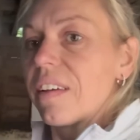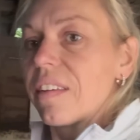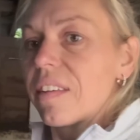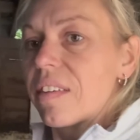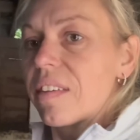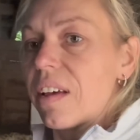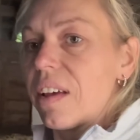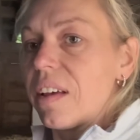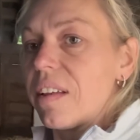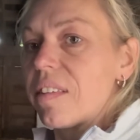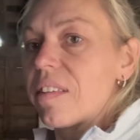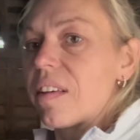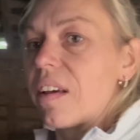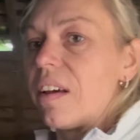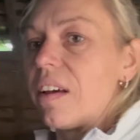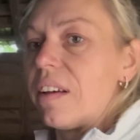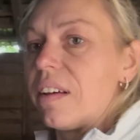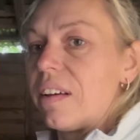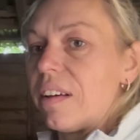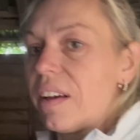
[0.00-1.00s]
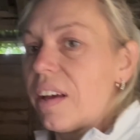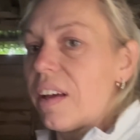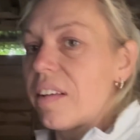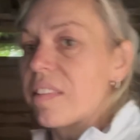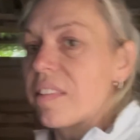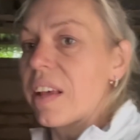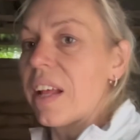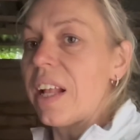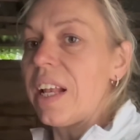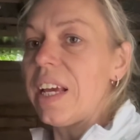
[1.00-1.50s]
That is as
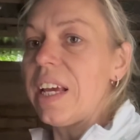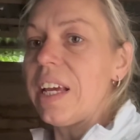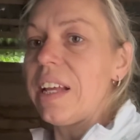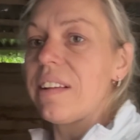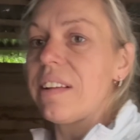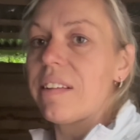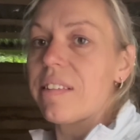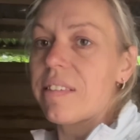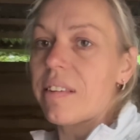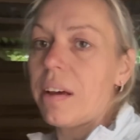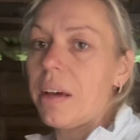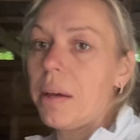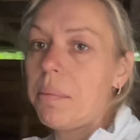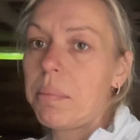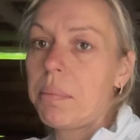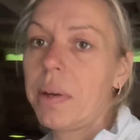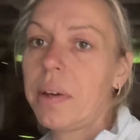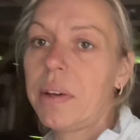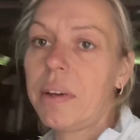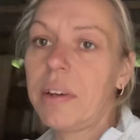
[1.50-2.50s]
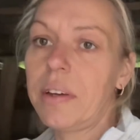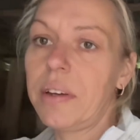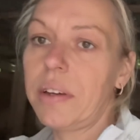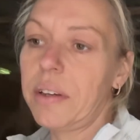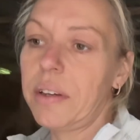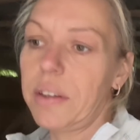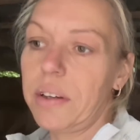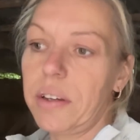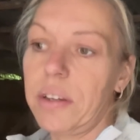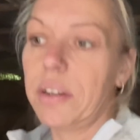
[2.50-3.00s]
clean as I'm
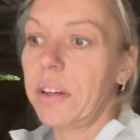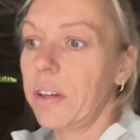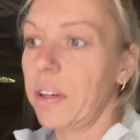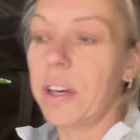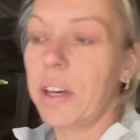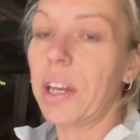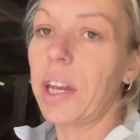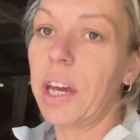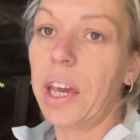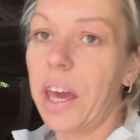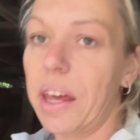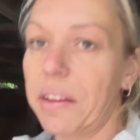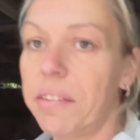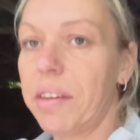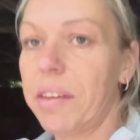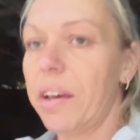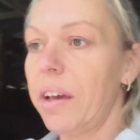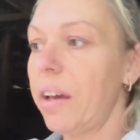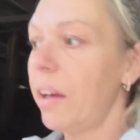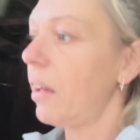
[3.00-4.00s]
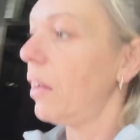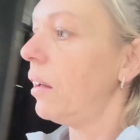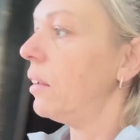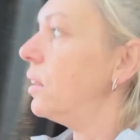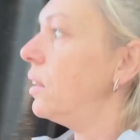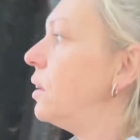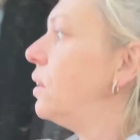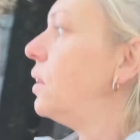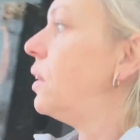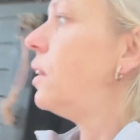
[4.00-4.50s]
gonna get it.
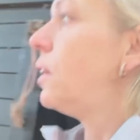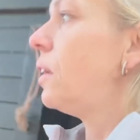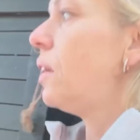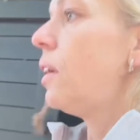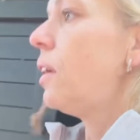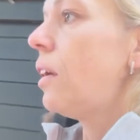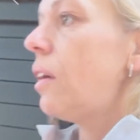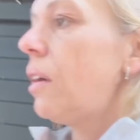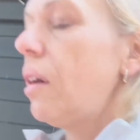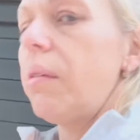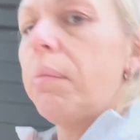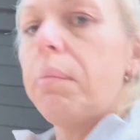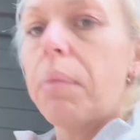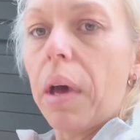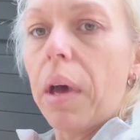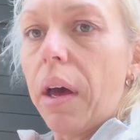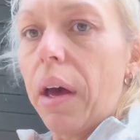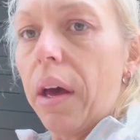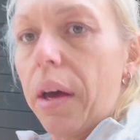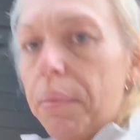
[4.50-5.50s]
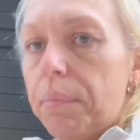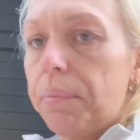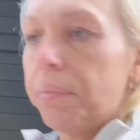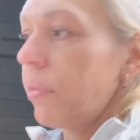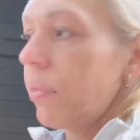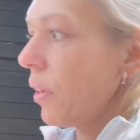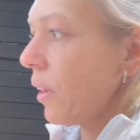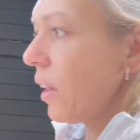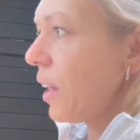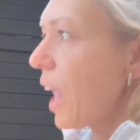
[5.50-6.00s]
But
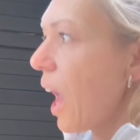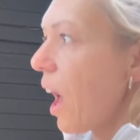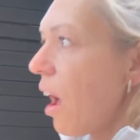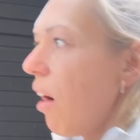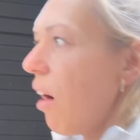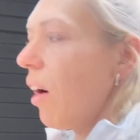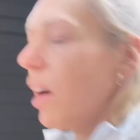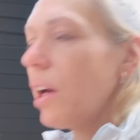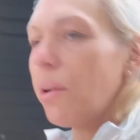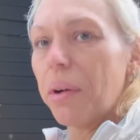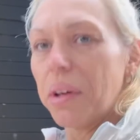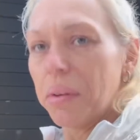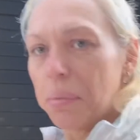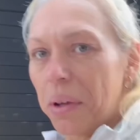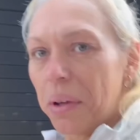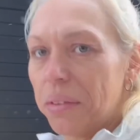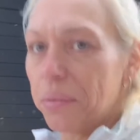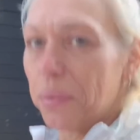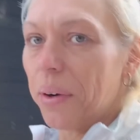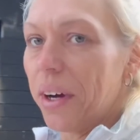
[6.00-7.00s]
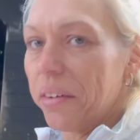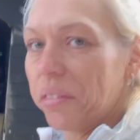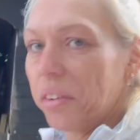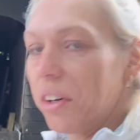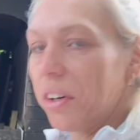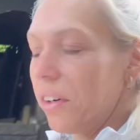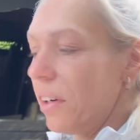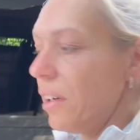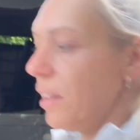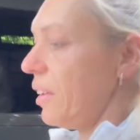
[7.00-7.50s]
yeah, I always wonder why I've
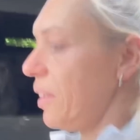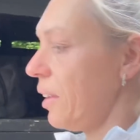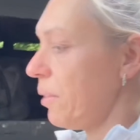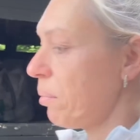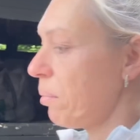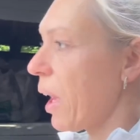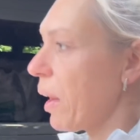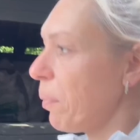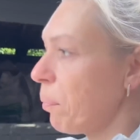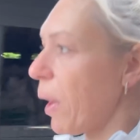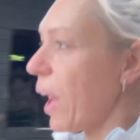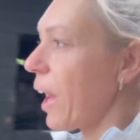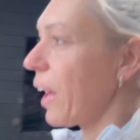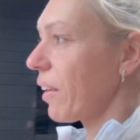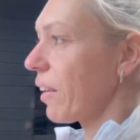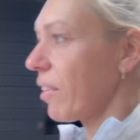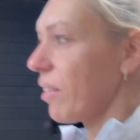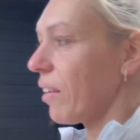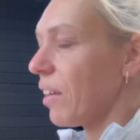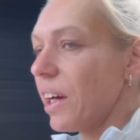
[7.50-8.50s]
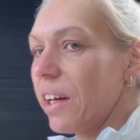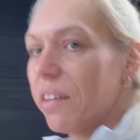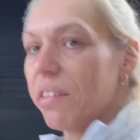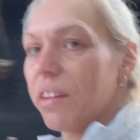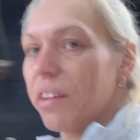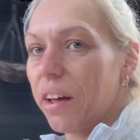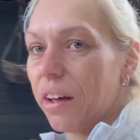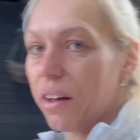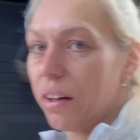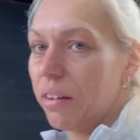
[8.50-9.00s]
got bad back,
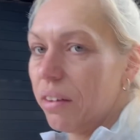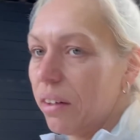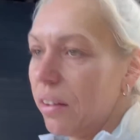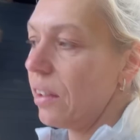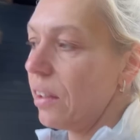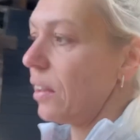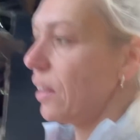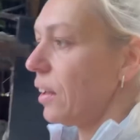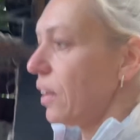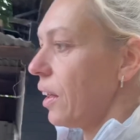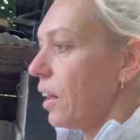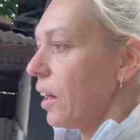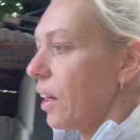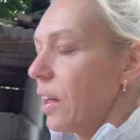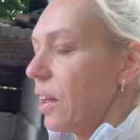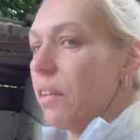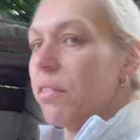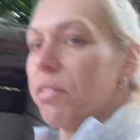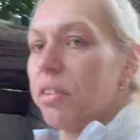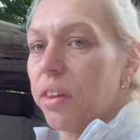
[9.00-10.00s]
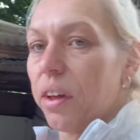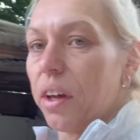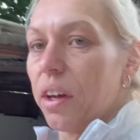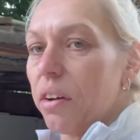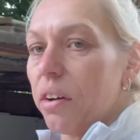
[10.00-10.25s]
sciatica and everything.